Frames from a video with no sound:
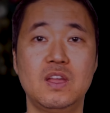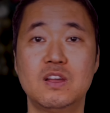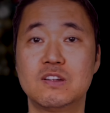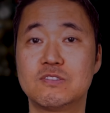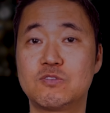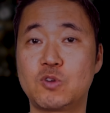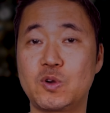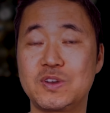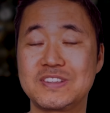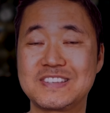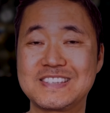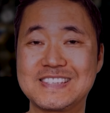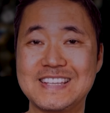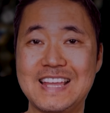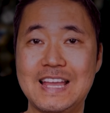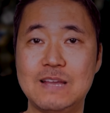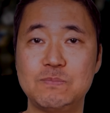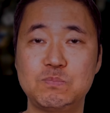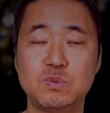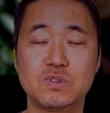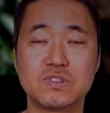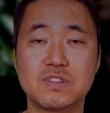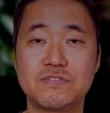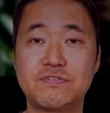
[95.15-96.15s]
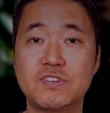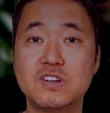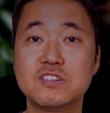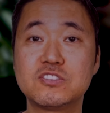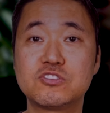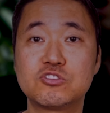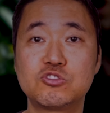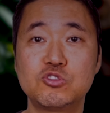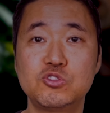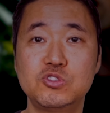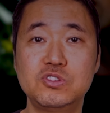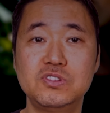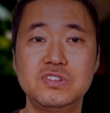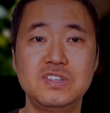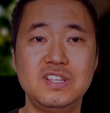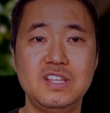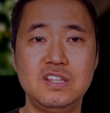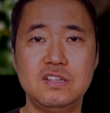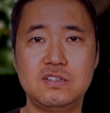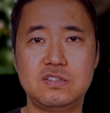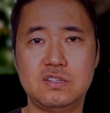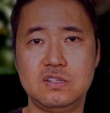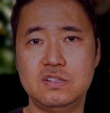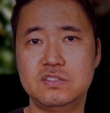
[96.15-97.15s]
For example, the first student
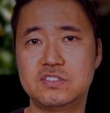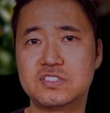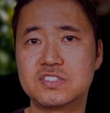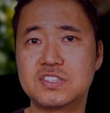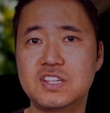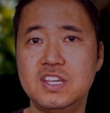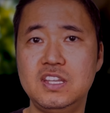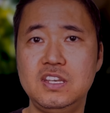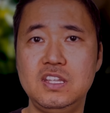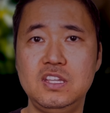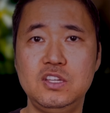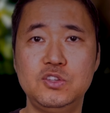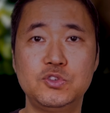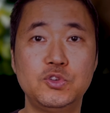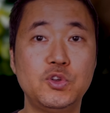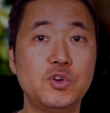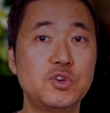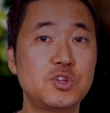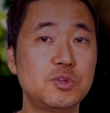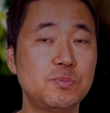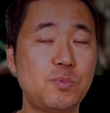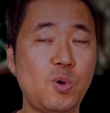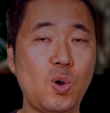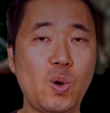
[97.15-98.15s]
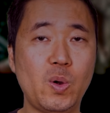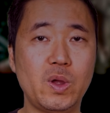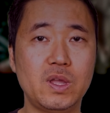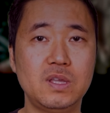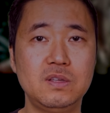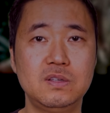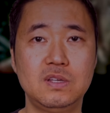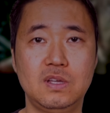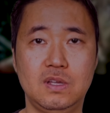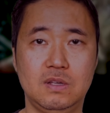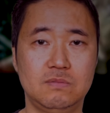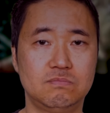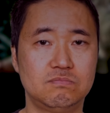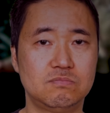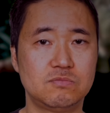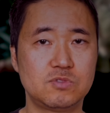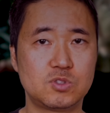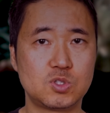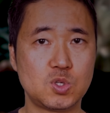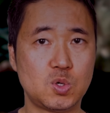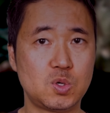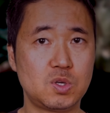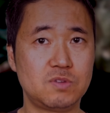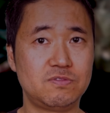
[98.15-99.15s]
is a skinny, nerdy boy,
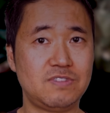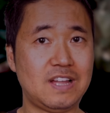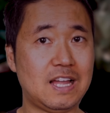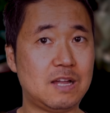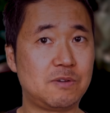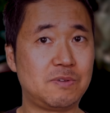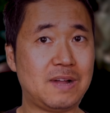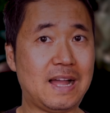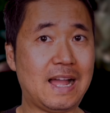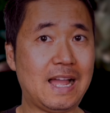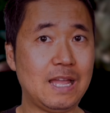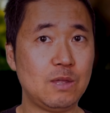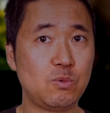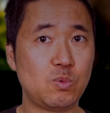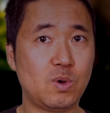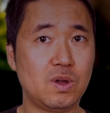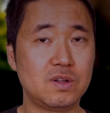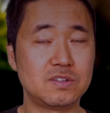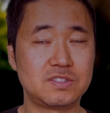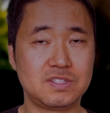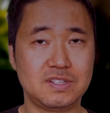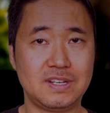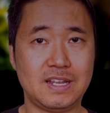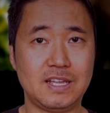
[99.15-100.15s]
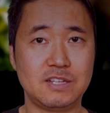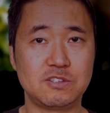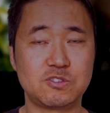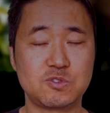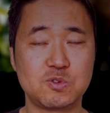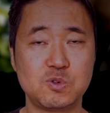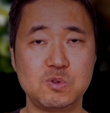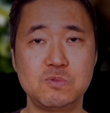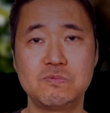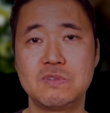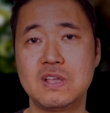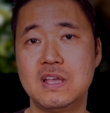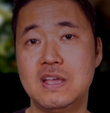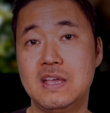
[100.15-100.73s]
sort of how I was in high school.